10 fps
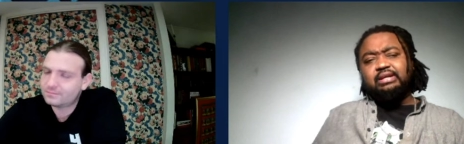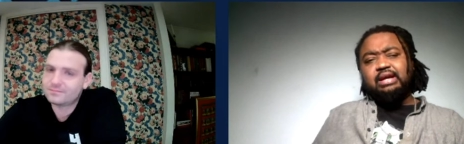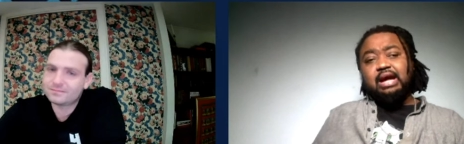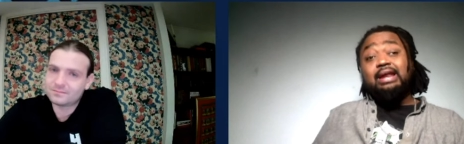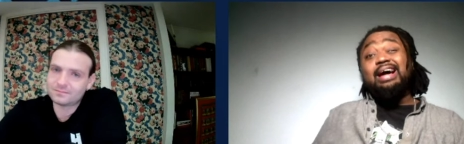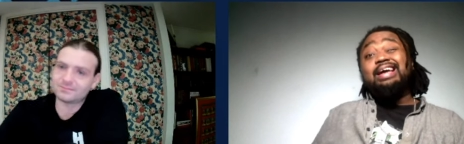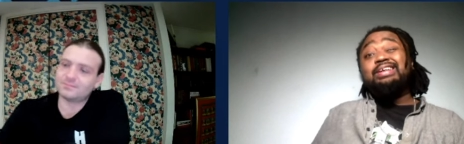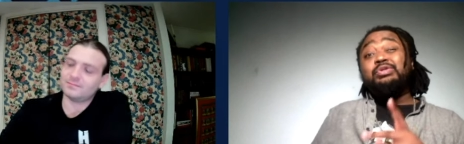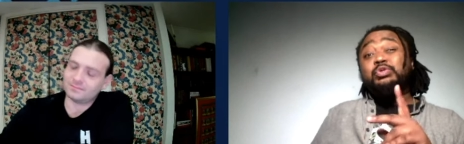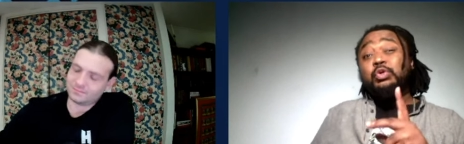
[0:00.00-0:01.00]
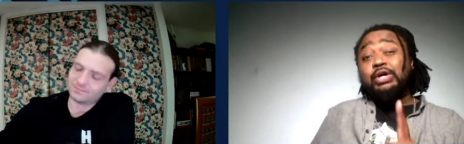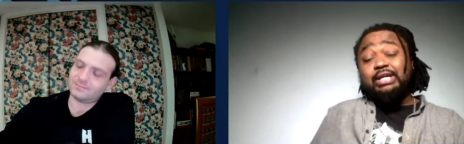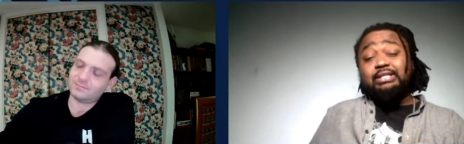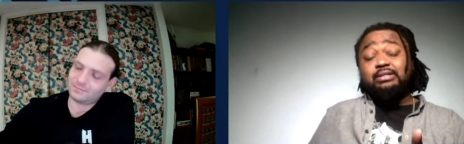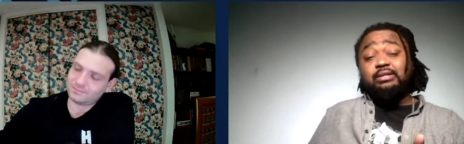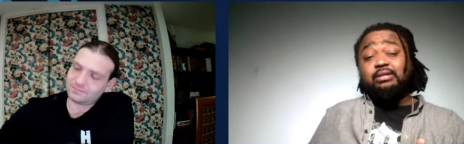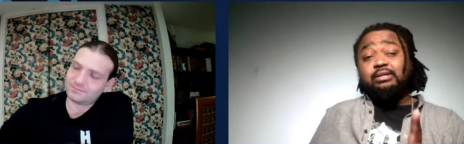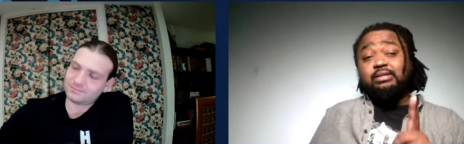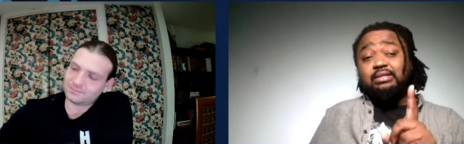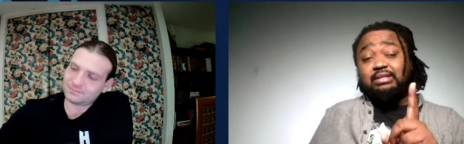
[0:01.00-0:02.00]
Speaker 1: and I hmm. enjoyed
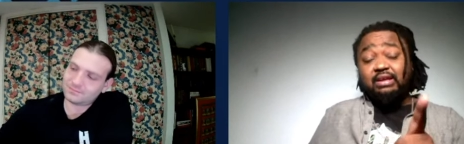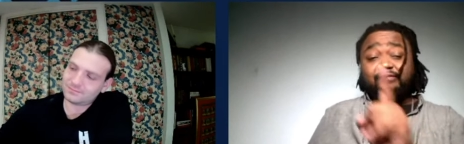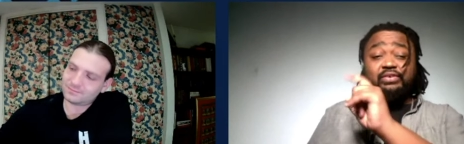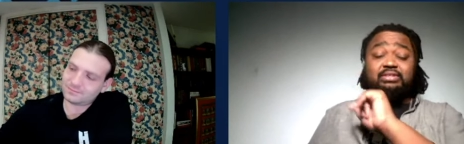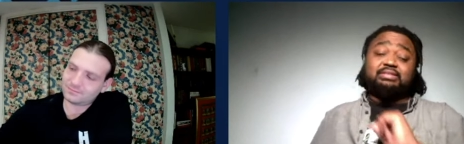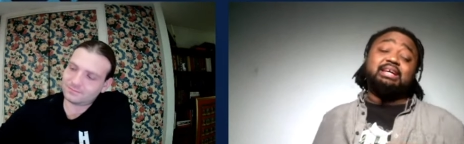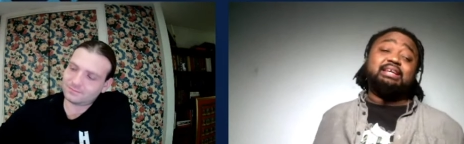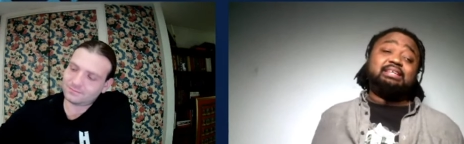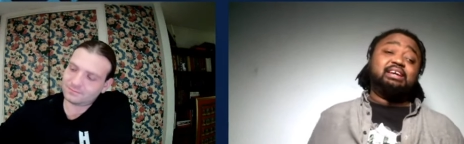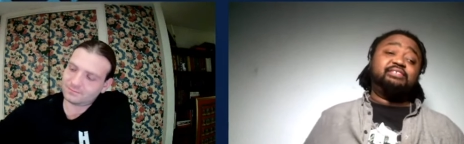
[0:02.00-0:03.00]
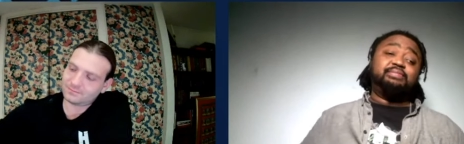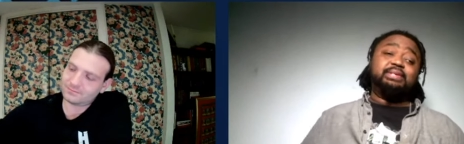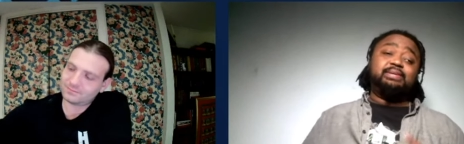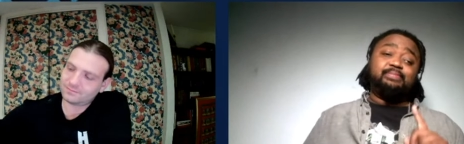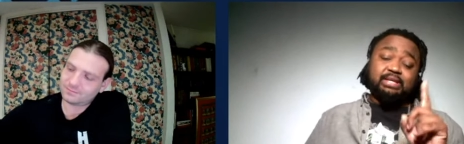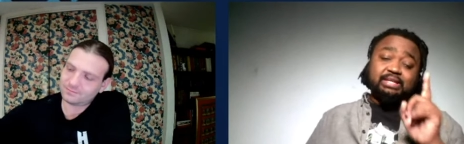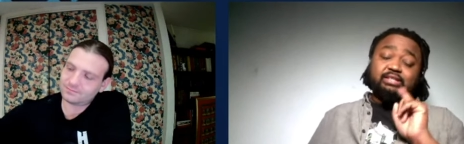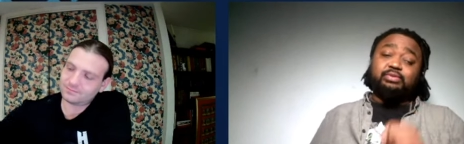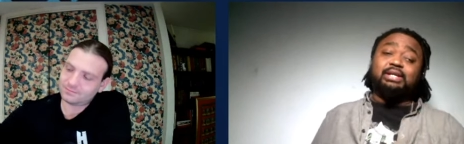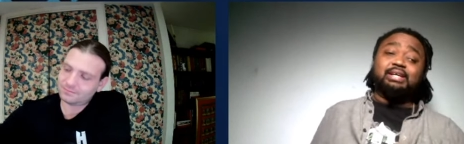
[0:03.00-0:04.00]
the difference that he gave me, and
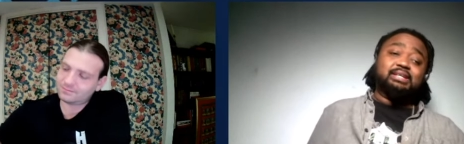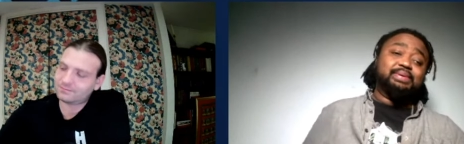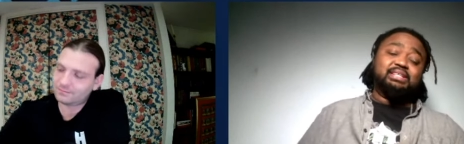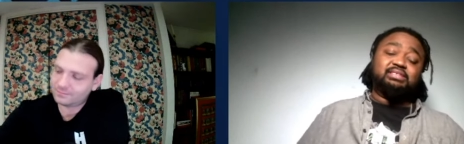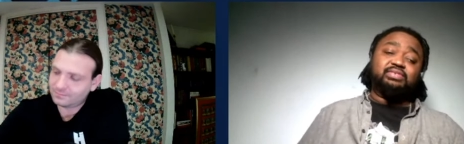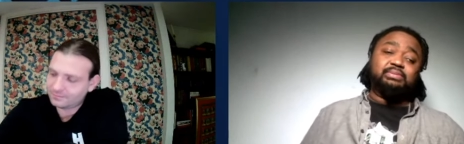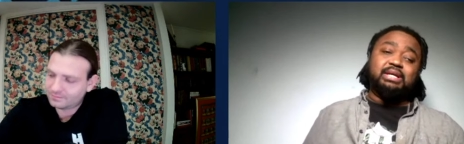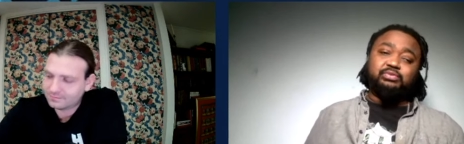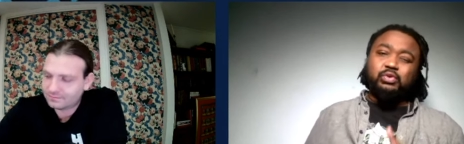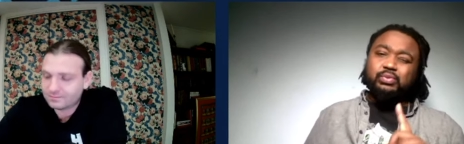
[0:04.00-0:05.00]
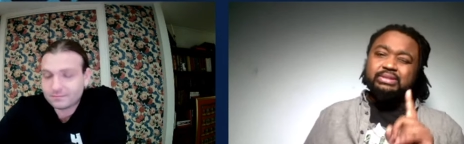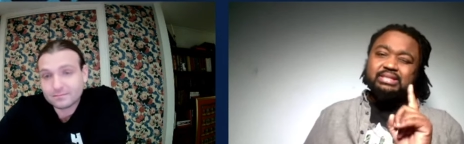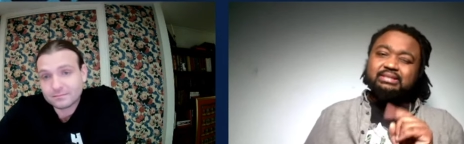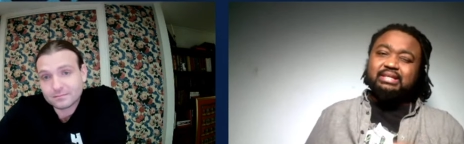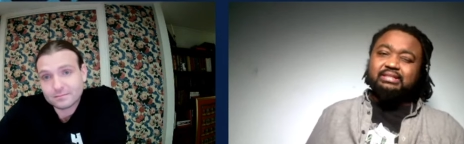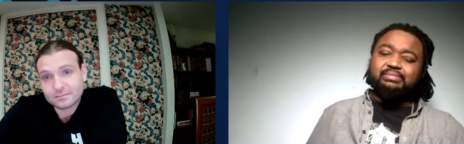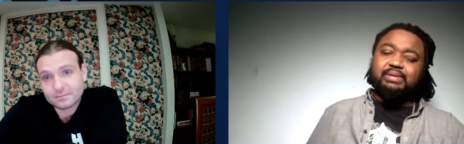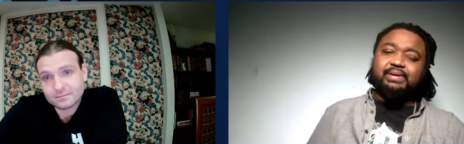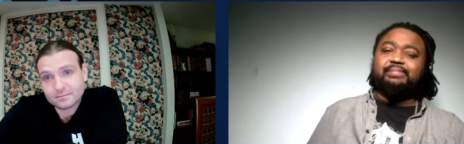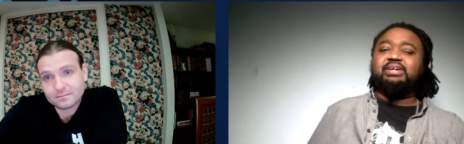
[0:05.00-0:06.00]
that's what I like about this film. That's what always stands out to me
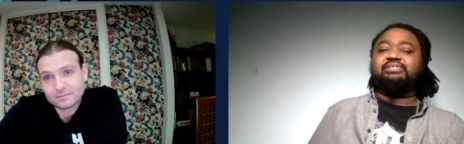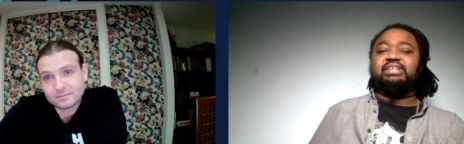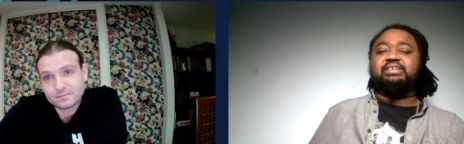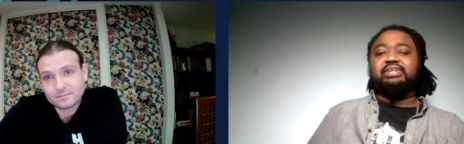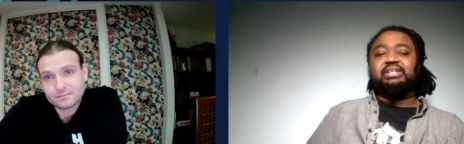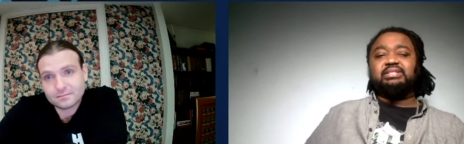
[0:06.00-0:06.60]
about Butterfly Effect.